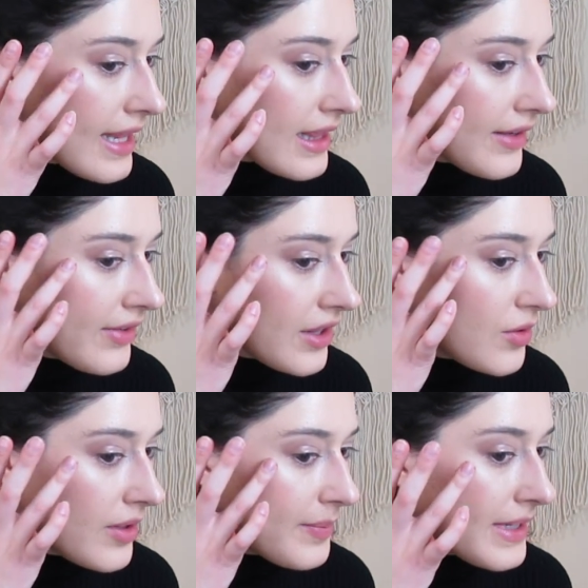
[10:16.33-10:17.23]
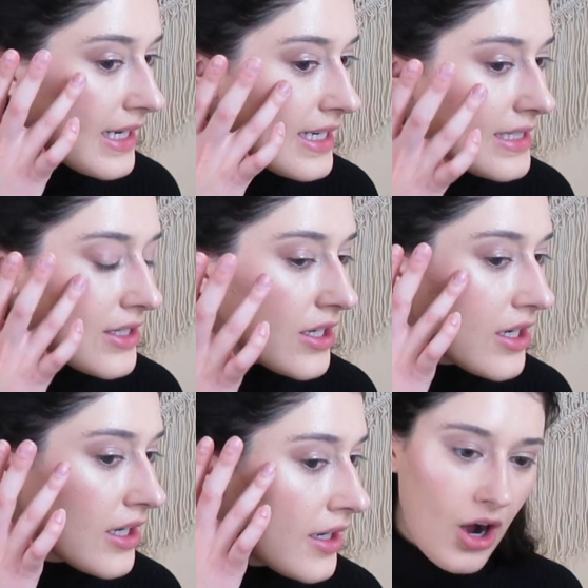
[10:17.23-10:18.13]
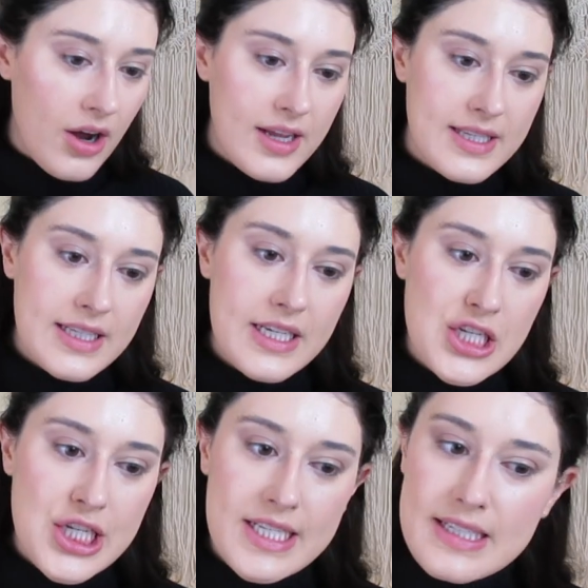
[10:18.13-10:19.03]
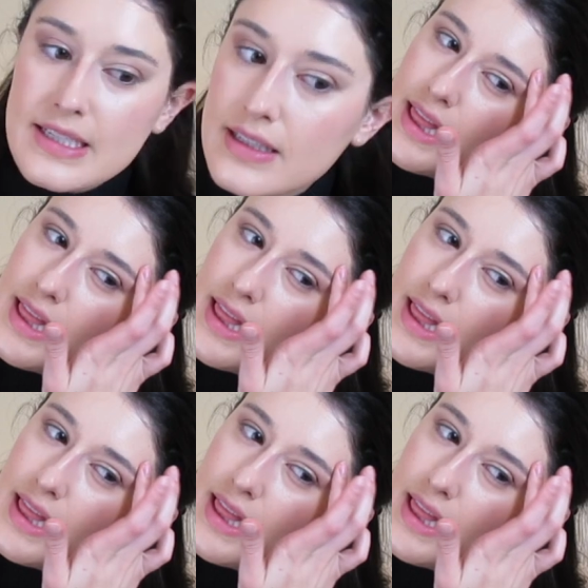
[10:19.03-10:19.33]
And the Living Luminizer, honestly, just...